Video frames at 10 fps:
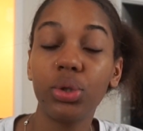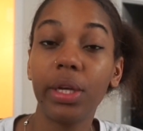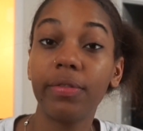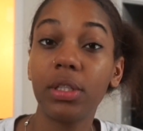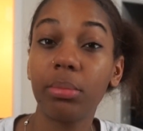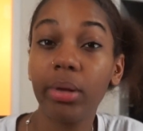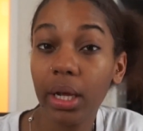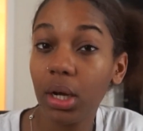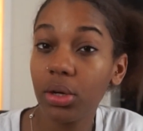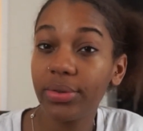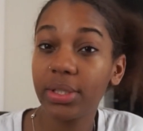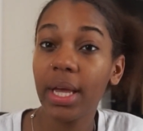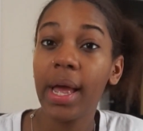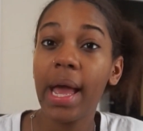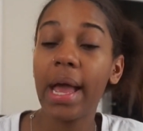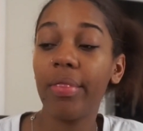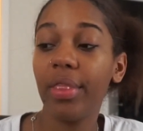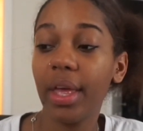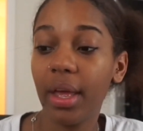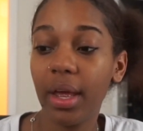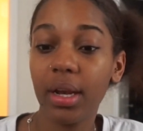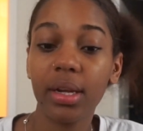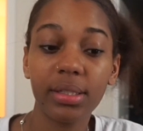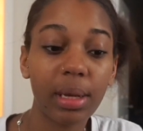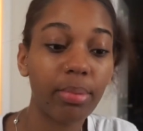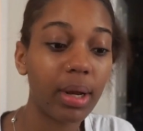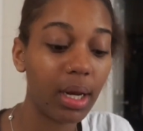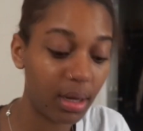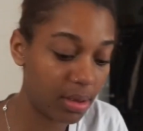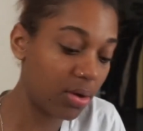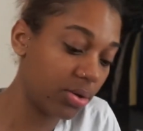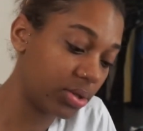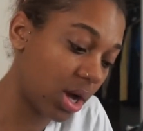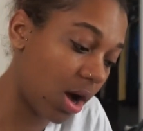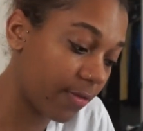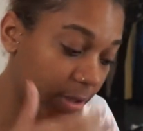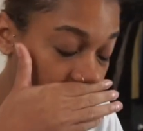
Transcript: give to Plato's, and then separating those off